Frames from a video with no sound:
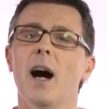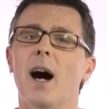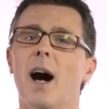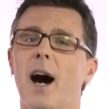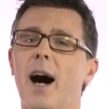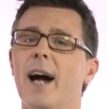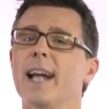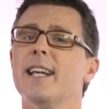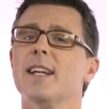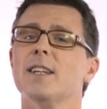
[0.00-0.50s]

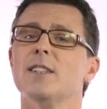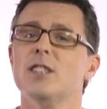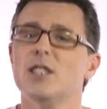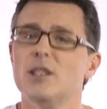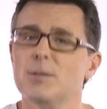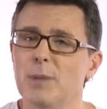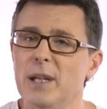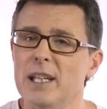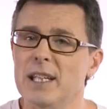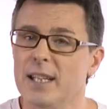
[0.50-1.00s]
I can
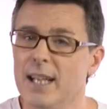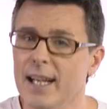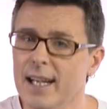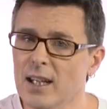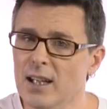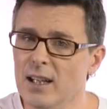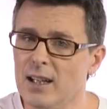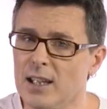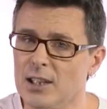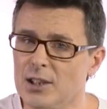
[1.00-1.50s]
speak
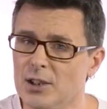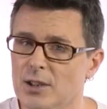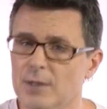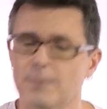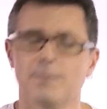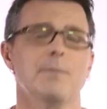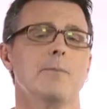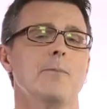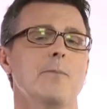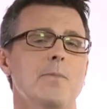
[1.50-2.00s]
English.
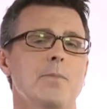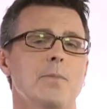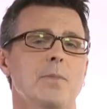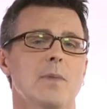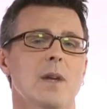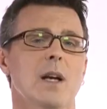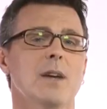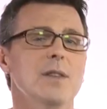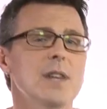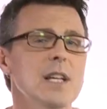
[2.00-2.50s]

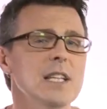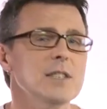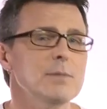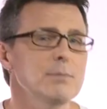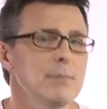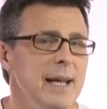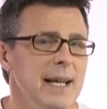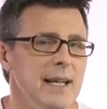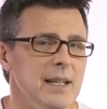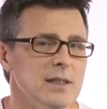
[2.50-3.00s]
This
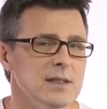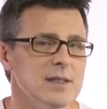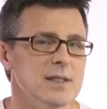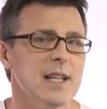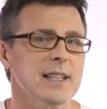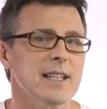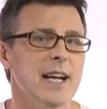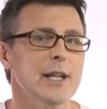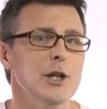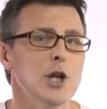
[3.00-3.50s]
means
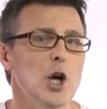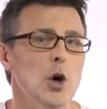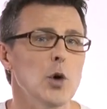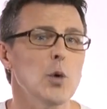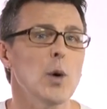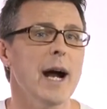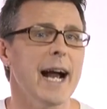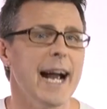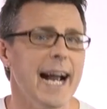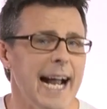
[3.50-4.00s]
that I
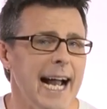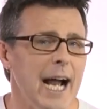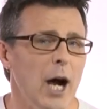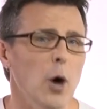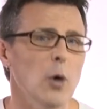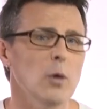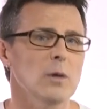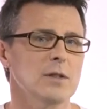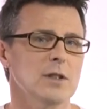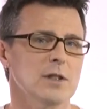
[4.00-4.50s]
know
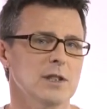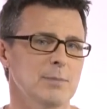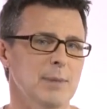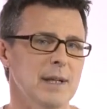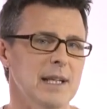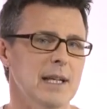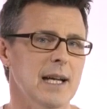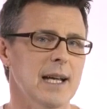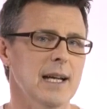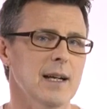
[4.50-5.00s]
how to
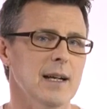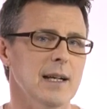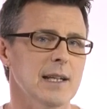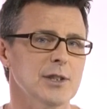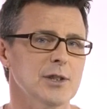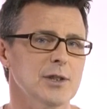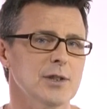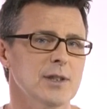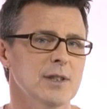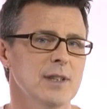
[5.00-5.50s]
speak
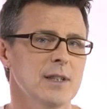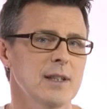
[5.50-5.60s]
English.